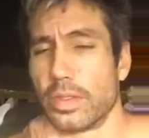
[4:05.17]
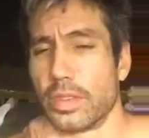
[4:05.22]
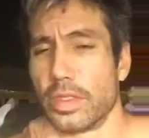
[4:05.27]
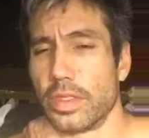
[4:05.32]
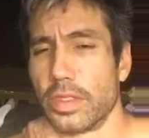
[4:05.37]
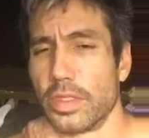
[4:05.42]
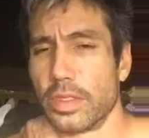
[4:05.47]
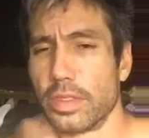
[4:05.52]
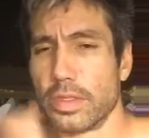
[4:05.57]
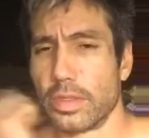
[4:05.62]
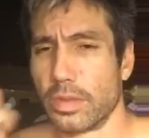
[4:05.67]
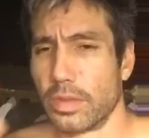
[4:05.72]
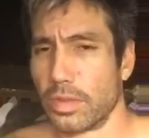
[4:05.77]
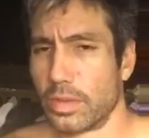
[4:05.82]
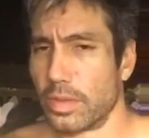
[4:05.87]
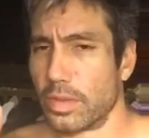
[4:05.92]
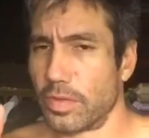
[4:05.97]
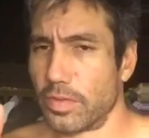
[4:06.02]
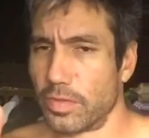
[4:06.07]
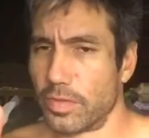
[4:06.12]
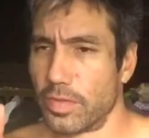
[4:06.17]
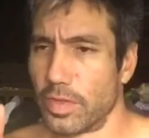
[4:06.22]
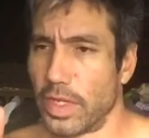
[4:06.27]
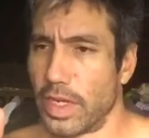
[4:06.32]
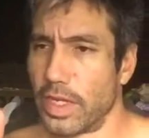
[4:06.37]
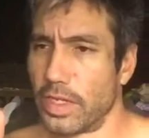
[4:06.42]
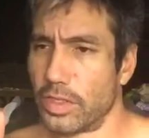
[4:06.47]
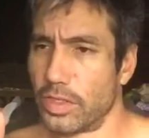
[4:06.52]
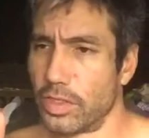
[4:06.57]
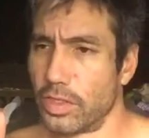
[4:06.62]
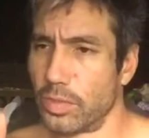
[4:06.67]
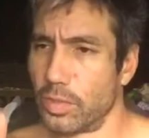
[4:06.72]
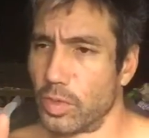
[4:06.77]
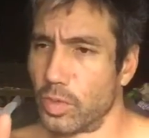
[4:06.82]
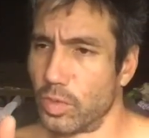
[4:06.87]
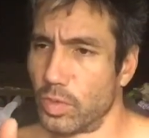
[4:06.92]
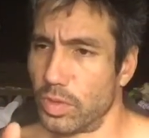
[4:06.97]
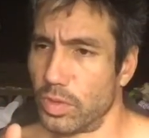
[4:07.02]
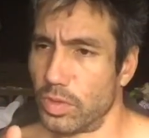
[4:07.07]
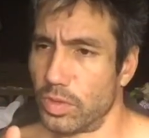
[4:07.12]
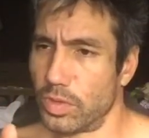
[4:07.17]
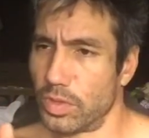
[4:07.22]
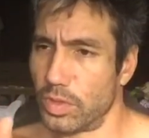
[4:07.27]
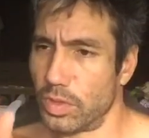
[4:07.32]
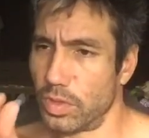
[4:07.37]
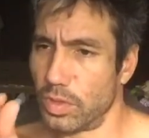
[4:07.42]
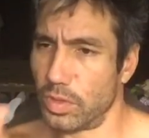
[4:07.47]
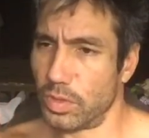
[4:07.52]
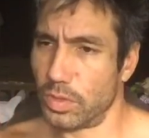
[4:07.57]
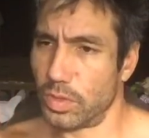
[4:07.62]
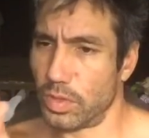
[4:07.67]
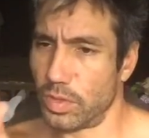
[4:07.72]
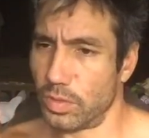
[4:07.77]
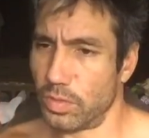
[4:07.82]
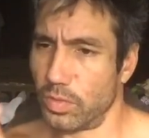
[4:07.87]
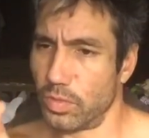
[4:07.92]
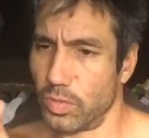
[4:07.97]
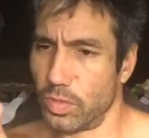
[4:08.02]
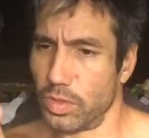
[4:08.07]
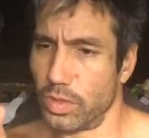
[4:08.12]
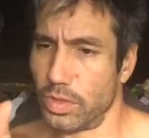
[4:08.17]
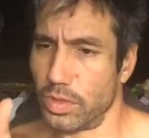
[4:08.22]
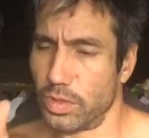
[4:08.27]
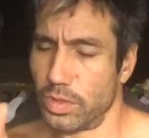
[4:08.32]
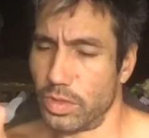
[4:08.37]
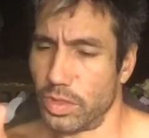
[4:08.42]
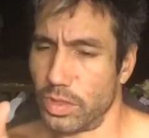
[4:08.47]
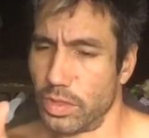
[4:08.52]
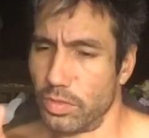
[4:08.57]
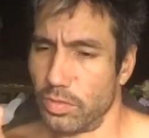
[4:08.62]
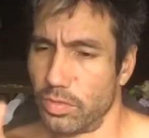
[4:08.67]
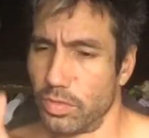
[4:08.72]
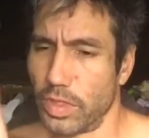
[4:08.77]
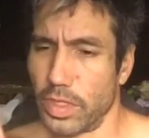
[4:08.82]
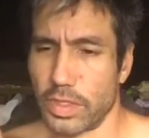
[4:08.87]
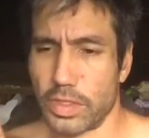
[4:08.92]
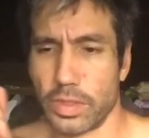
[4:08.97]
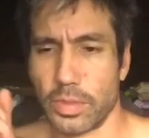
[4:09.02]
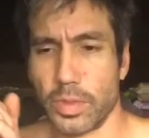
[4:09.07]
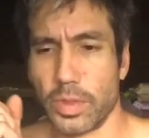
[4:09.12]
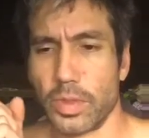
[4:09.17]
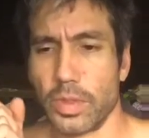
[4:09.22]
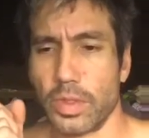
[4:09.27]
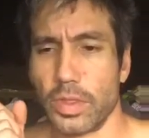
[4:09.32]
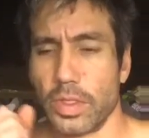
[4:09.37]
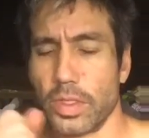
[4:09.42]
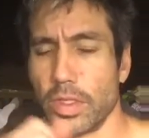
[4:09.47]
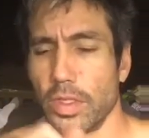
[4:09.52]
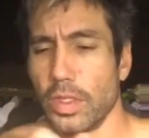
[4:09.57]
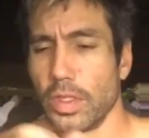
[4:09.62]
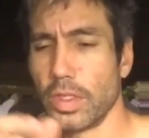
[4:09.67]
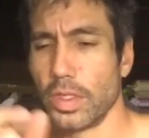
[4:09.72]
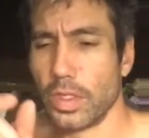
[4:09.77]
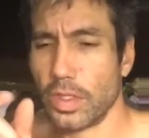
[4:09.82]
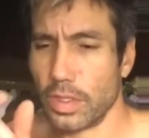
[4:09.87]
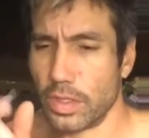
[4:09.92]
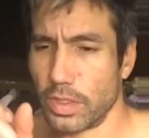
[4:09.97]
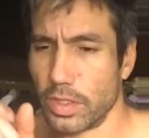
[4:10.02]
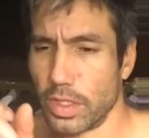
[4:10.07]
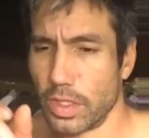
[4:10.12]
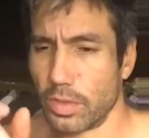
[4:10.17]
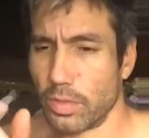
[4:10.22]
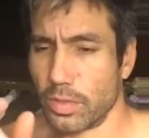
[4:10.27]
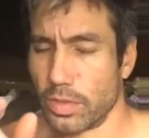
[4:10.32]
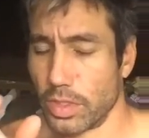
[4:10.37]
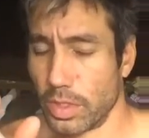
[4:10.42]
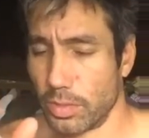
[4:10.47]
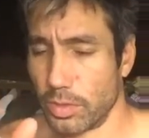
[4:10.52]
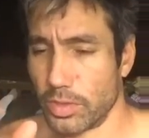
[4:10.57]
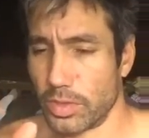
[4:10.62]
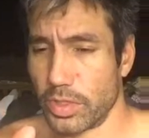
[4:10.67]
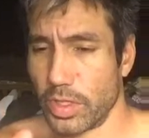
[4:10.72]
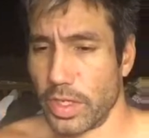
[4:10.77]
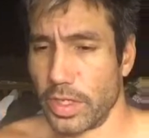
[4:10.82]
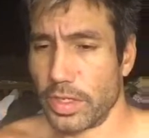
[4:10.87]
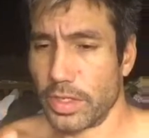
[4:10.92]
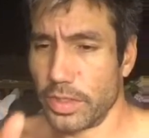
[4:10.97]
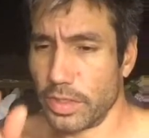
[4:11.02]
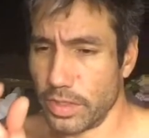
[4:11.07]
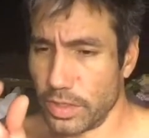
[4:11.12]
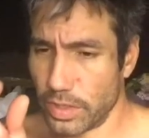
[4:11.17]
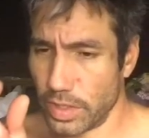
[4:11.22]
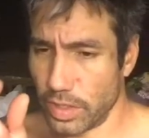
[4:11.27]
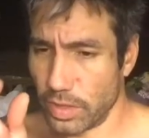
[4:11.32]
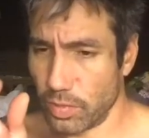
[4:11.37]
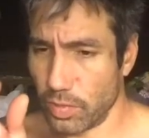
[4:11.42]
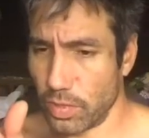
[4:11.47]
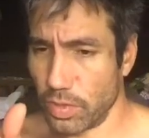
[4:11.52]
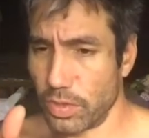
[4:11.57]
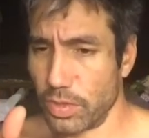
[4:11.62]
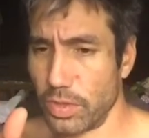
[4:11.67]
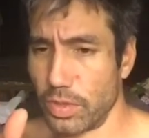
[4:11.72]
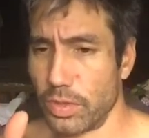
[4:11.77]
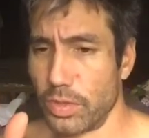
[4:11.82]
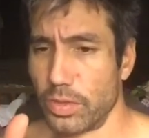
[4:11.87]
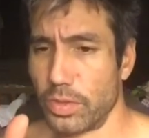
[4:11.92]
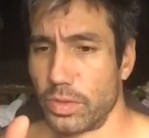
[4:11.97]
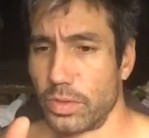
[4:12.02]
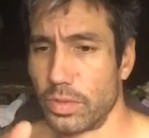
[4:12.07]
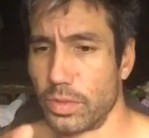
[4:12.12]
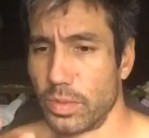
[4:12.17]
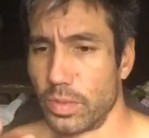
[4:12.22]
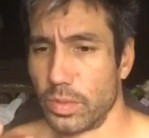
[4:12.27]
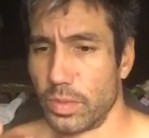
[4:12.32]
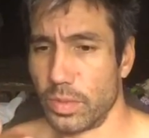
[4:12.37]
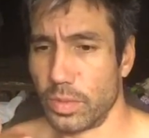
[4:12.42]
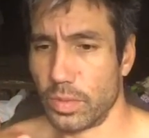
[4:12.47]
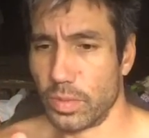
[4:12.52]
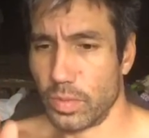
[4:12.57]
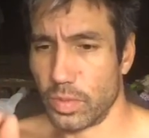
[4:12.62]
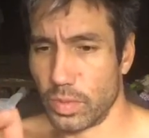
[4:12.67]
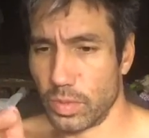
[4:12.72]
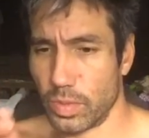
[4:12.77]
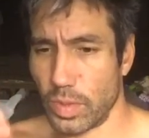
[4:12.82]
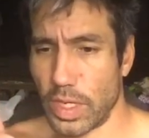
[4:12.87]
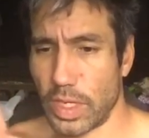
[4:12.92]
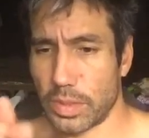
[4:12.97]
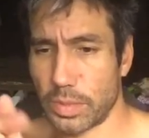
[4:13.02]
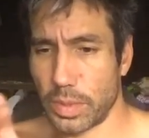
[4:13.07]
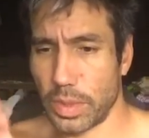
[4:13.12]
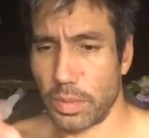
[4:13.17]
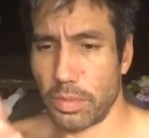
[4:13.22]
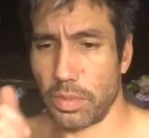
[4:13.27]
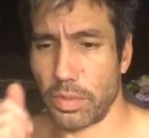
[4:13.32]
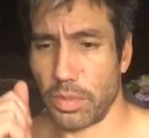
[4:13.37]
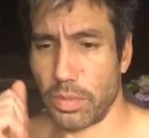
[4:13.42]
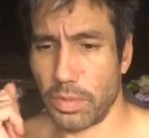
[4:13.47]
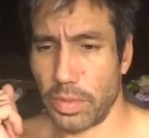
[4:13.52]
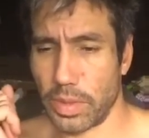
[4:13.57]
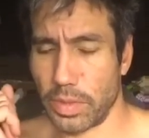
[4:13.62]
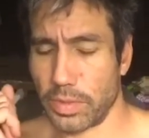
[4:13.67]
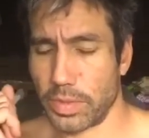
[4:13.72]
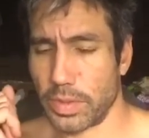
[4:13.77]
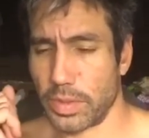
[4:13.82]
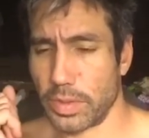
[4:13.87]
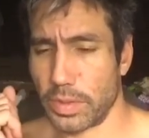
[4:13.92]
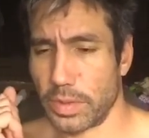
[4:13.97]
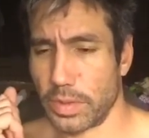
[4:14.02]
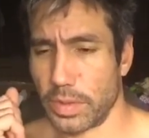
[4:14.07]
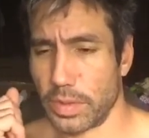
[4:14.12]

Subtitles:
the flat German ones, you know, they're really thin and flexible. Take double-sided. You take one of those with wax paper around it,